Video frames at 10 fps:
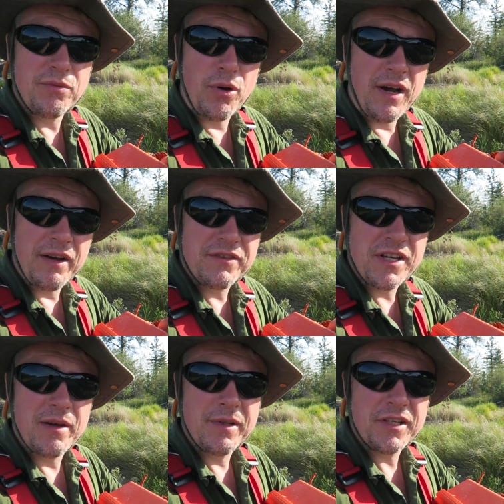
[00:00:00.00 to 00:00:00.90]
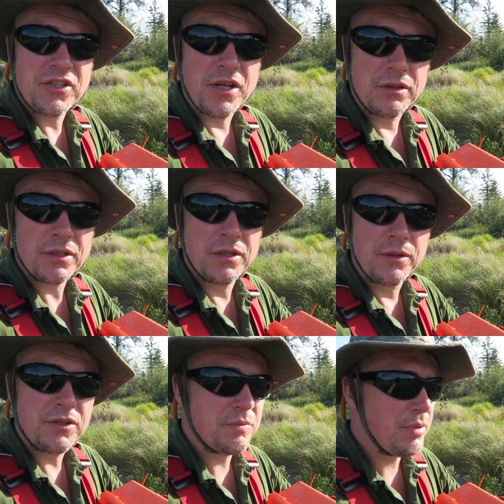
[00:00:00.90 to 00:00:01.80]
of what I've termed the assault
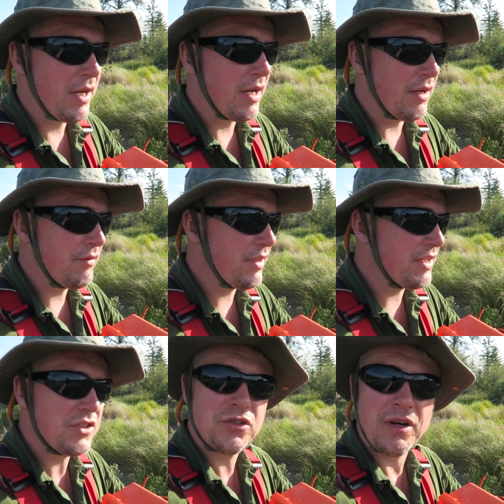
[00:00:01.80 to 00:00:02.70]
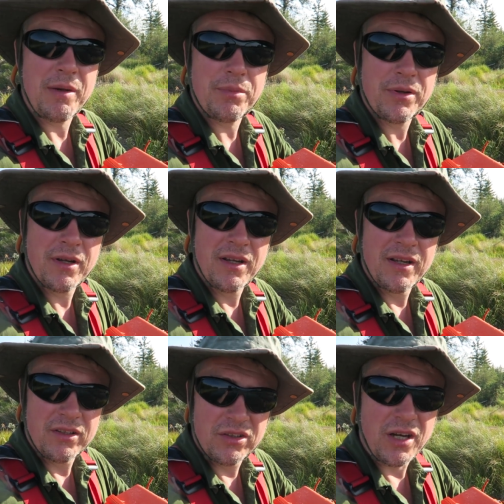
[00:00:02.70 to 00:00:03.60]
course part of this trip
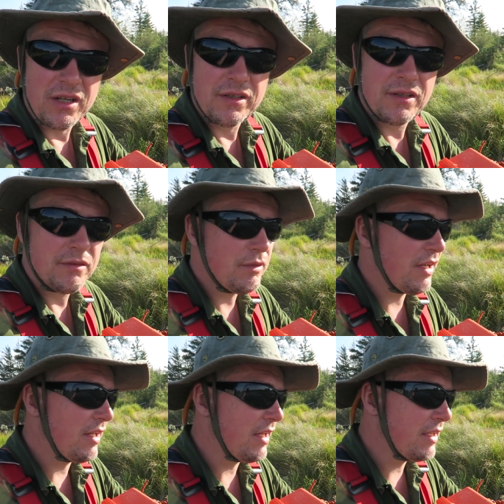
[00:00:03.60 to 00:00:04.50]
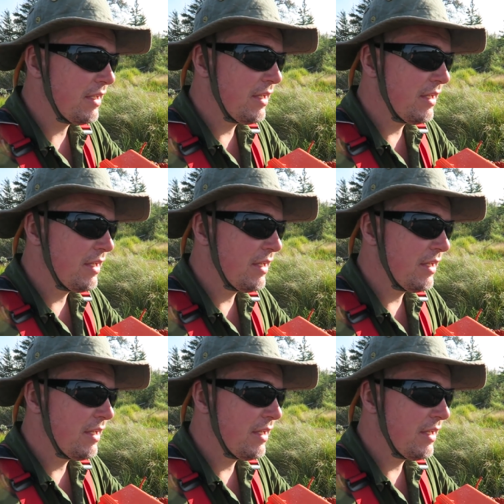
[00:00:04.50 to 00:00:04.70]
done, really.